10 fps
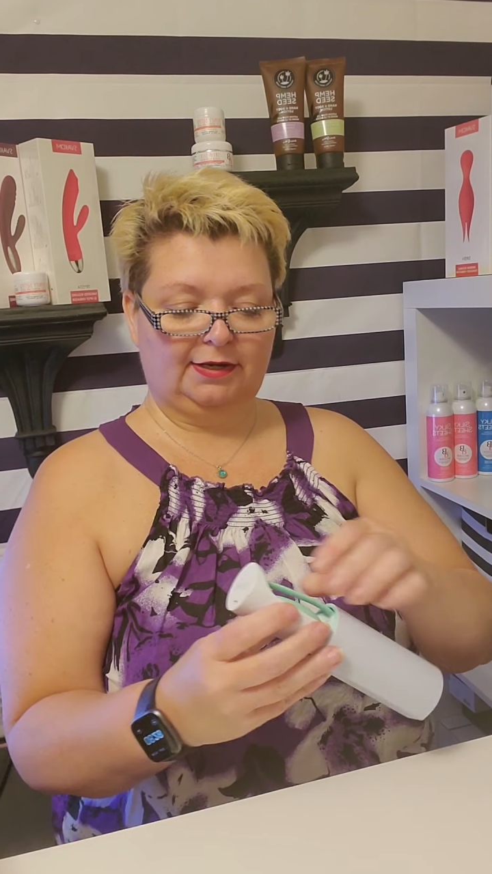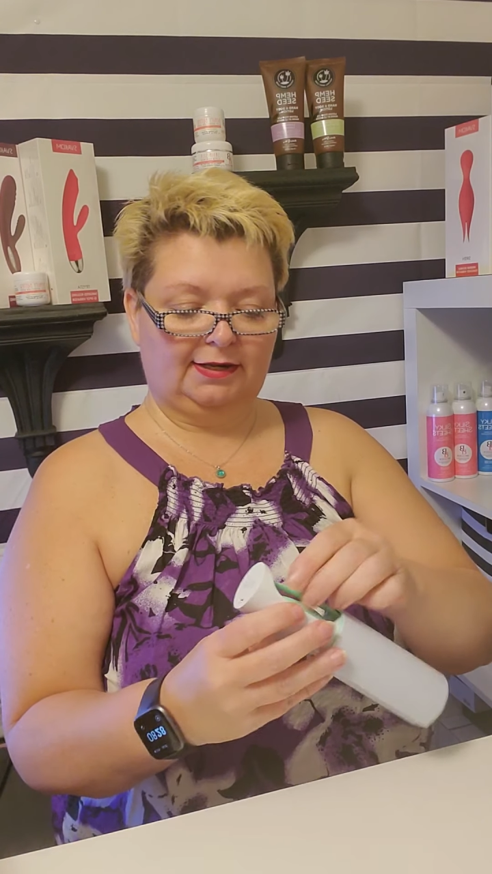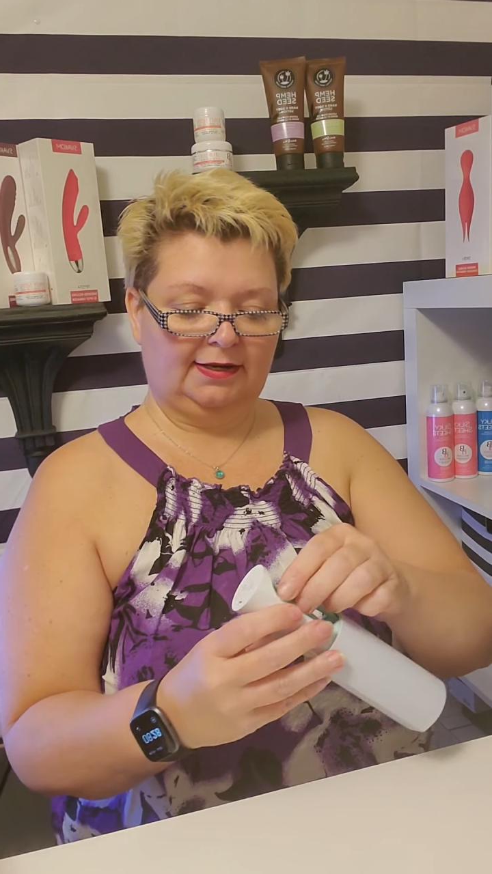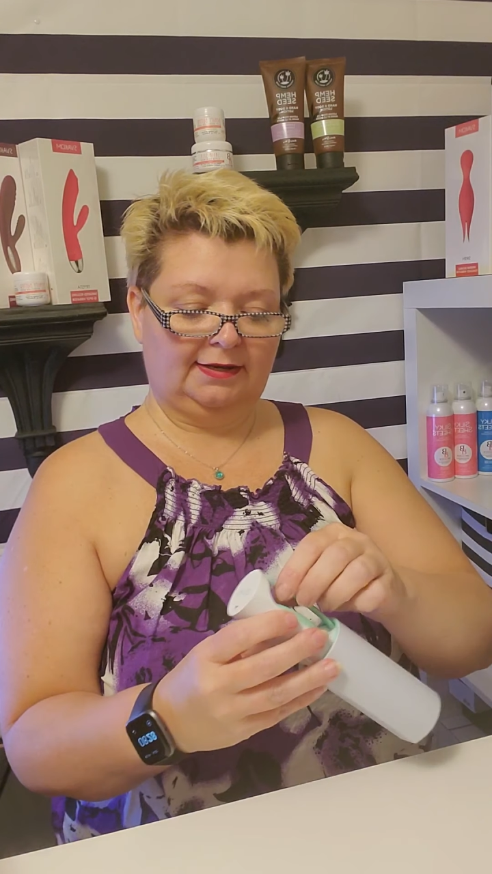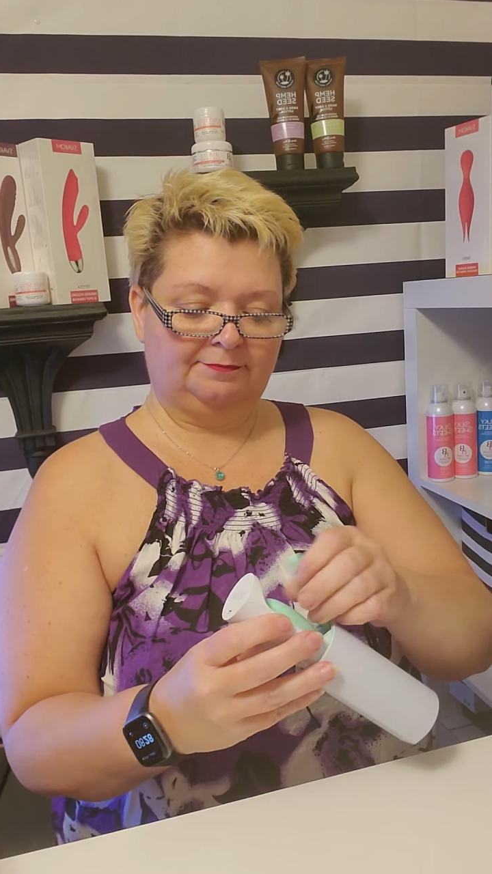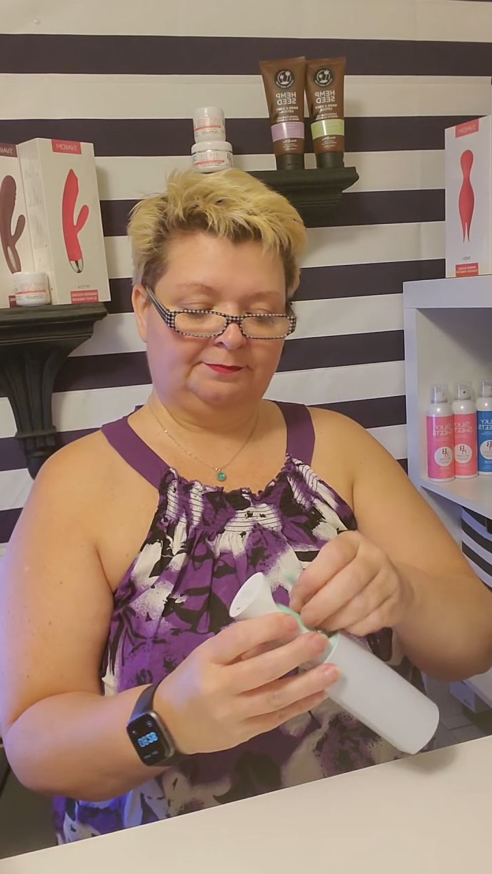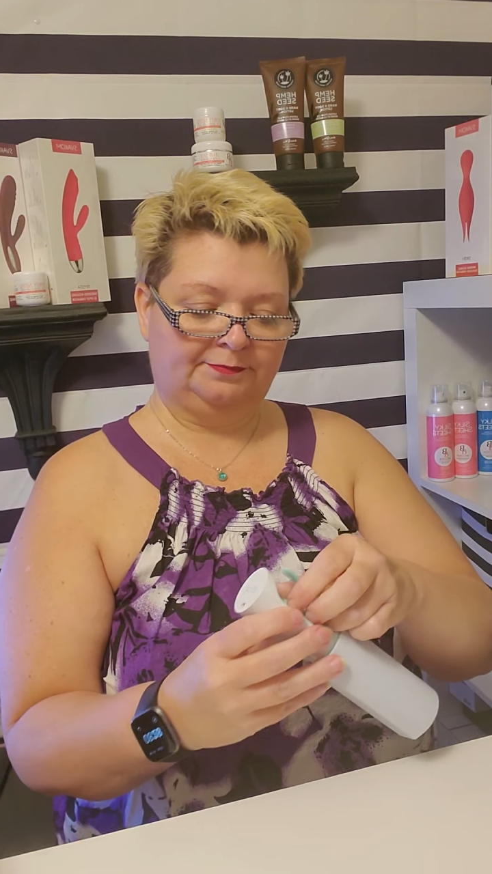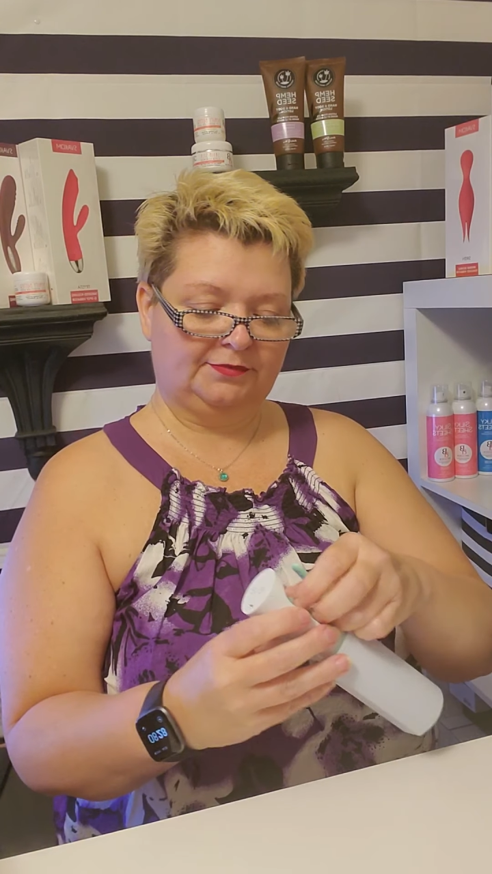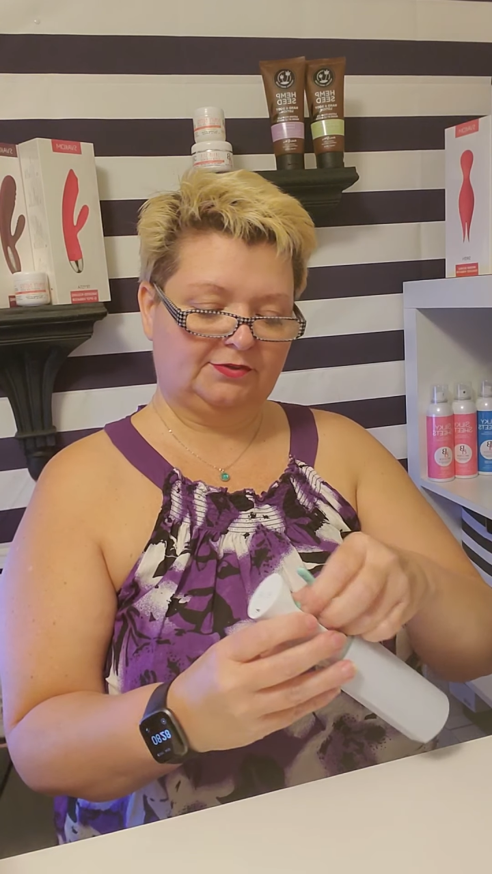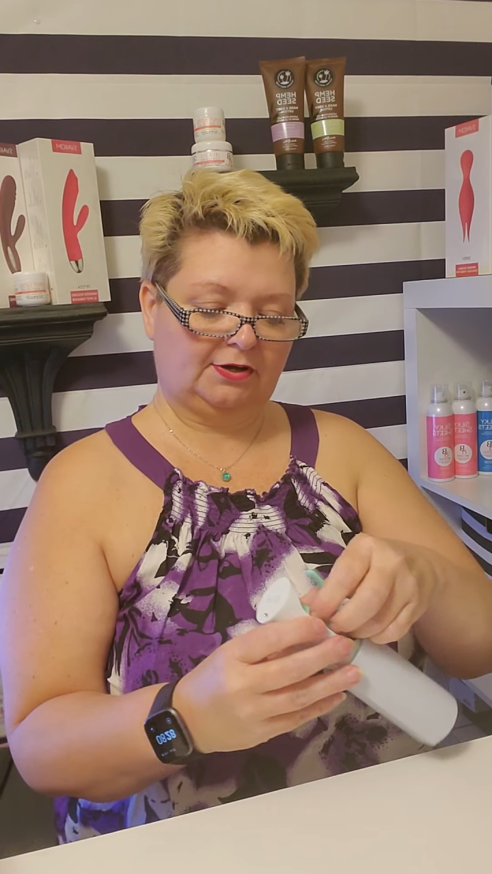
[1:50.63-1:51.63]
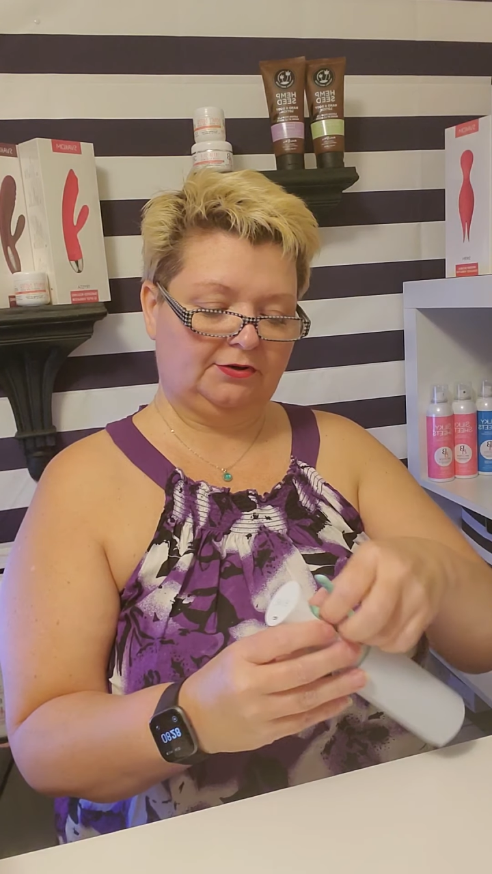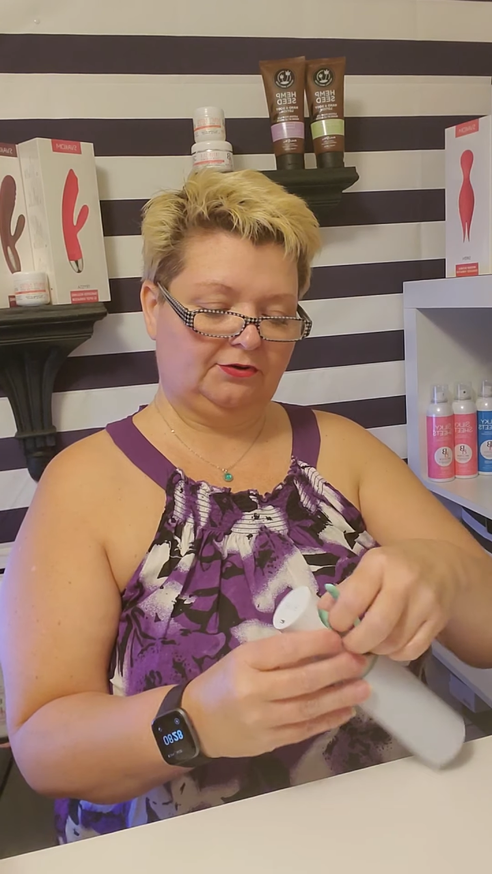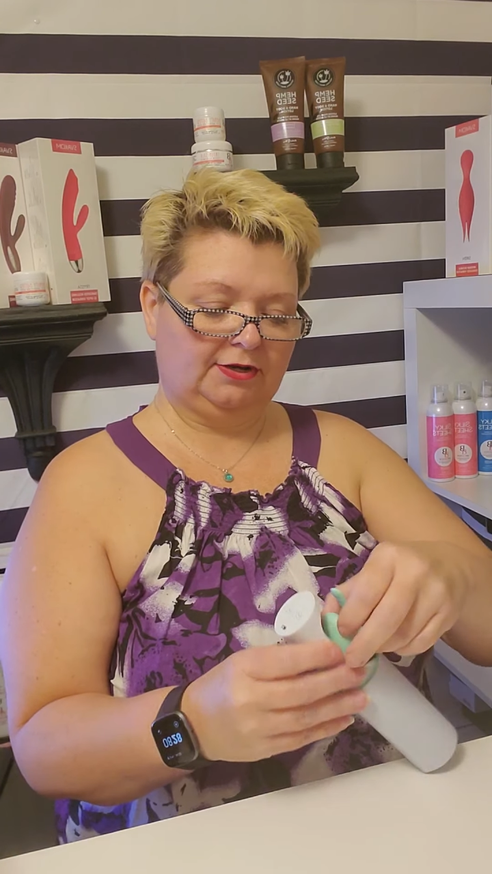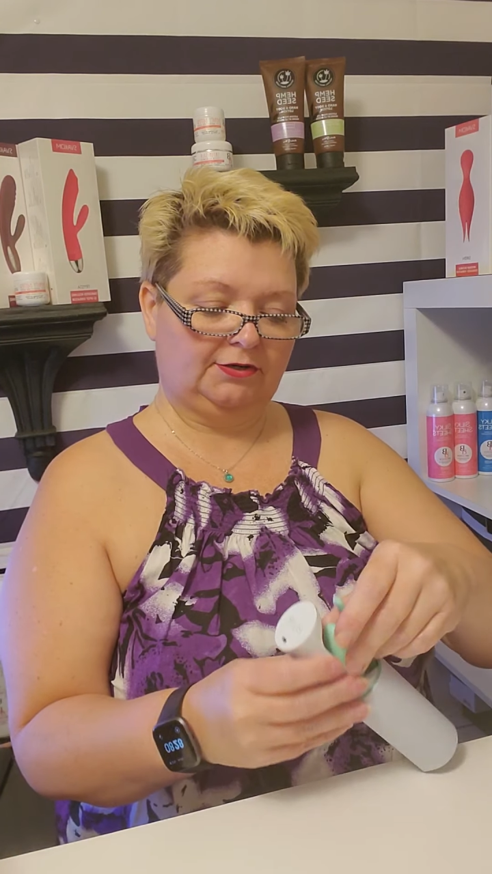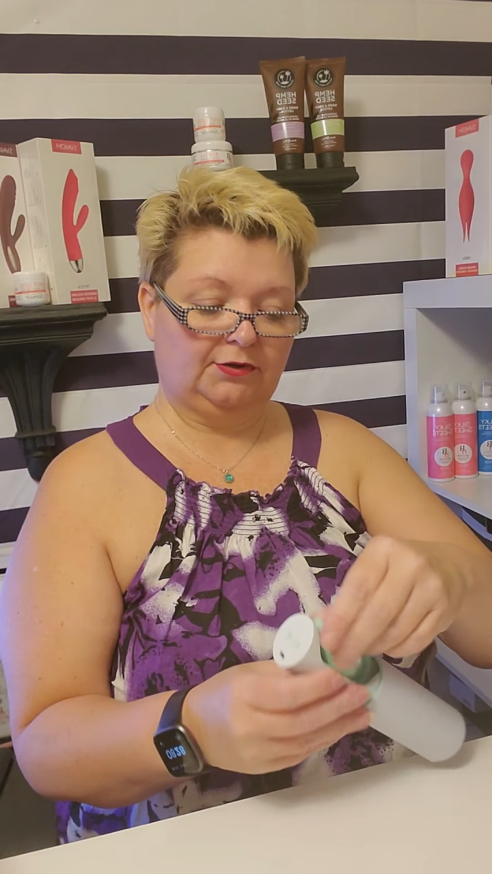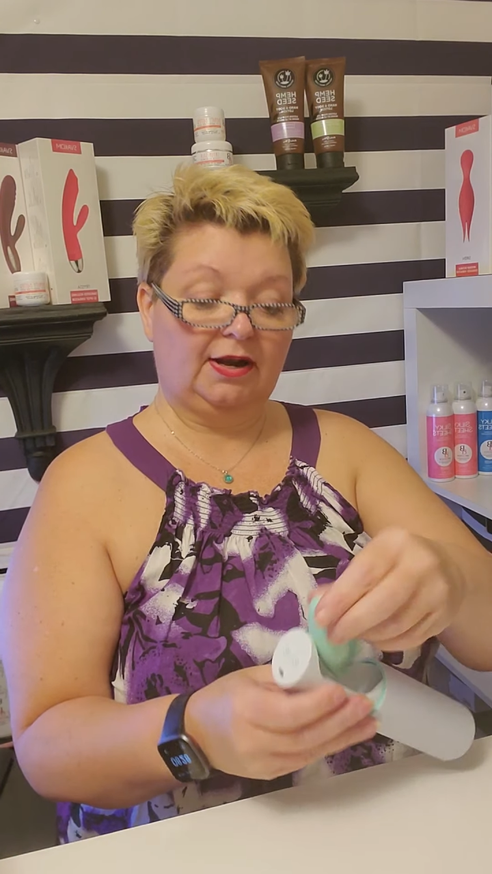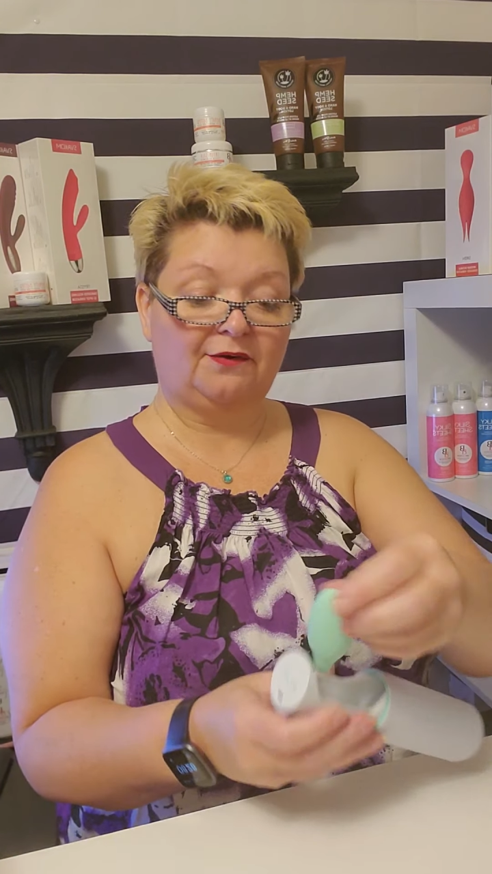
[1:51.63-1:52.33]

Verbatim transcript: gonna talk her into it.